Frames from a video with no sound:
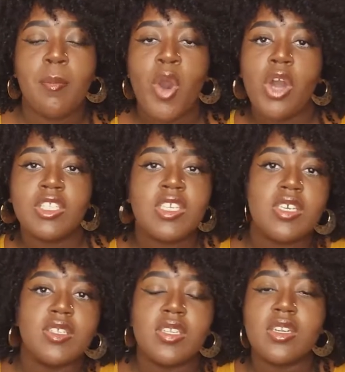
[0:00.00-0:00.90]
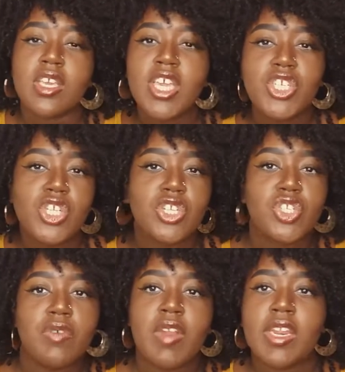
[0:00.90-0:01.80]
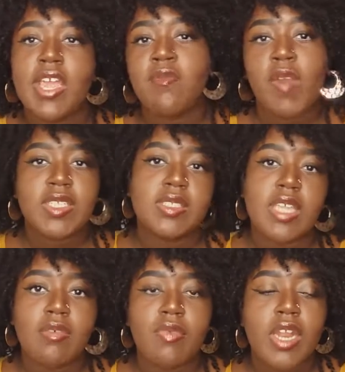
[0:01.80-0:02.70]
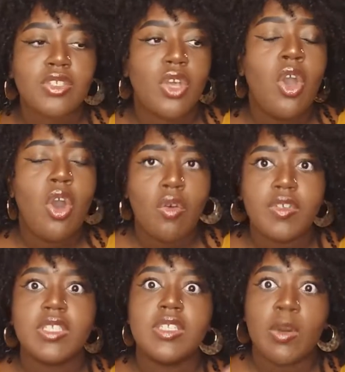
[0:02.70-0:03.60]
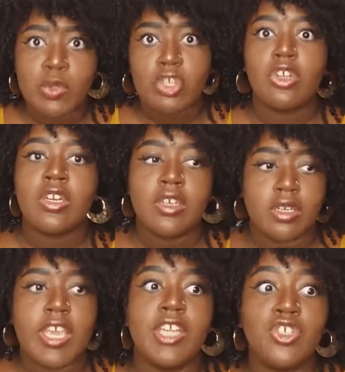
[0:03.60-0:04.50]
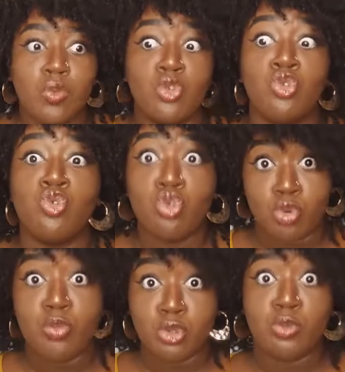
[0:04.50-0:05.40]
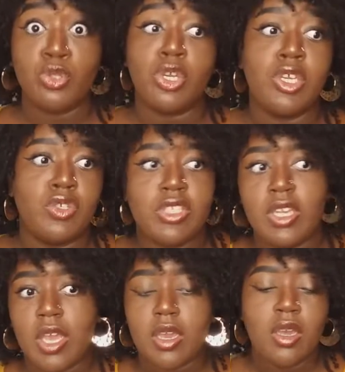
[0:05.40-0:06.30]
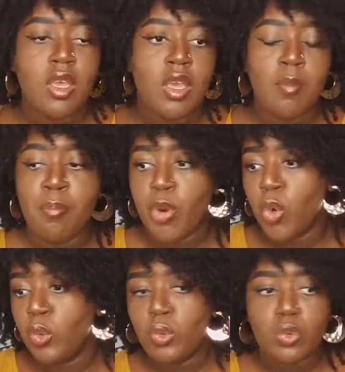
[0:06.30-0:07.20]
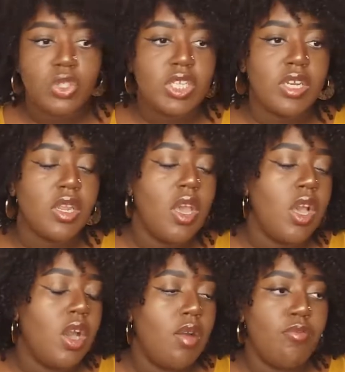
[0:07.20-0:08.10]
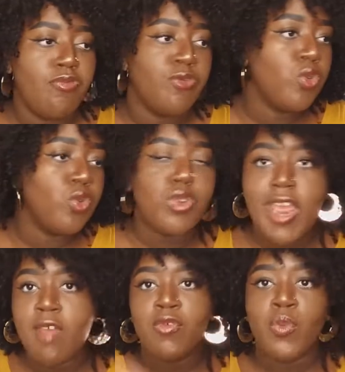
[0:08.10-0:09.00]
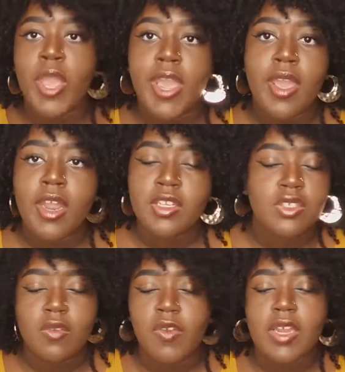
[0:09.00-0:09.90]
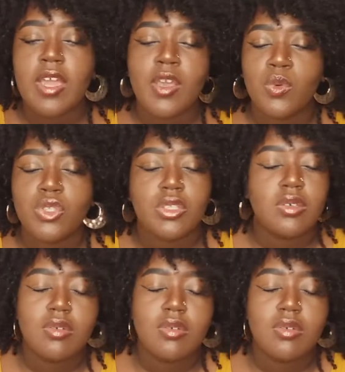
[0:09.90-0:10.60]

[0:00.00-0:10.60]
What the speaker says: parties in the kitchen and stuff like that, inviting their friends, obviously the kitchen was super dirty. You see like bottles and food everywhere and stuff like that. It was